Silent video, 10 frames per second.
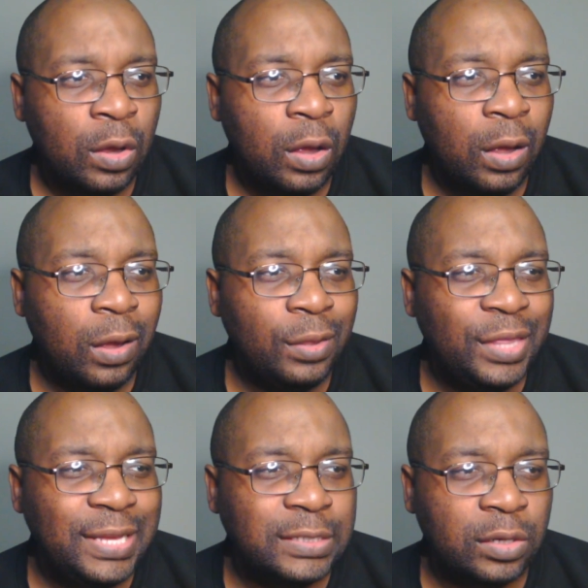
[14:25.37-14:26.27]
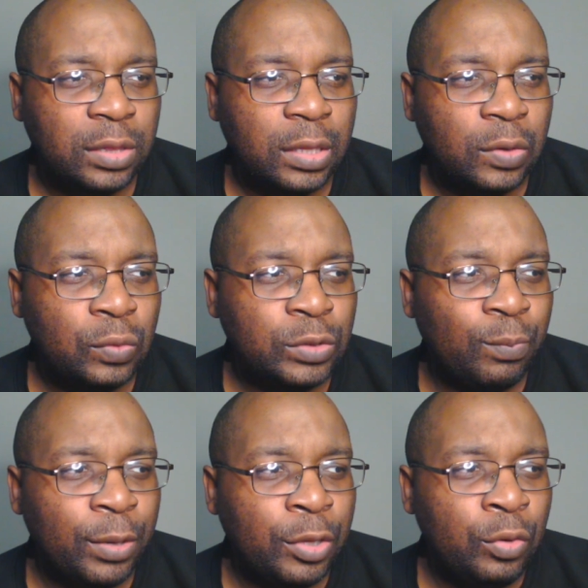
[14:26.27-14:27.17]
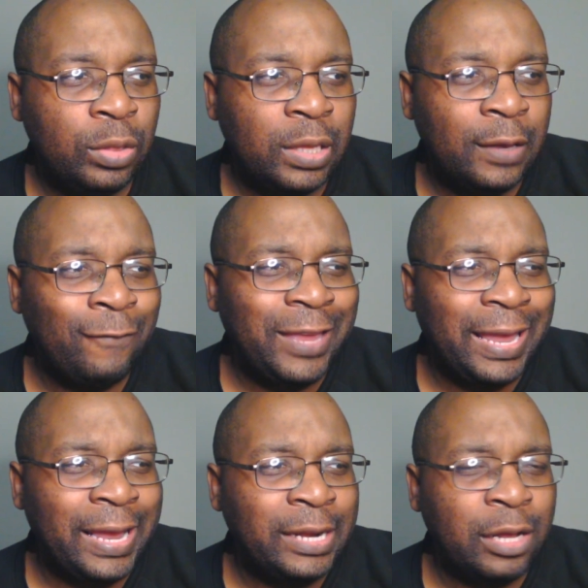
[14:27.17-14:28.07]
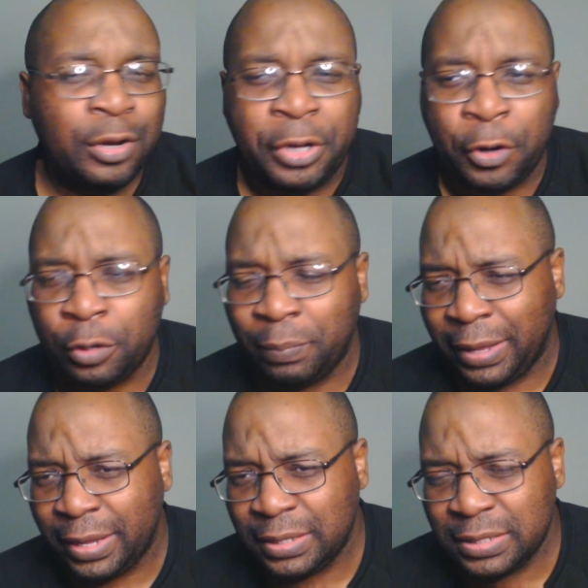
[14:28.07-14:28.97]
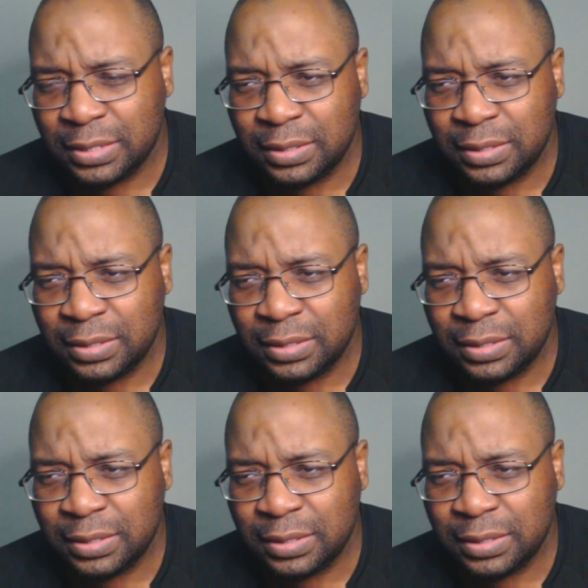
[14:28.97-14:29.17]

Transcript: all these clothes, but you live in a dirt pit.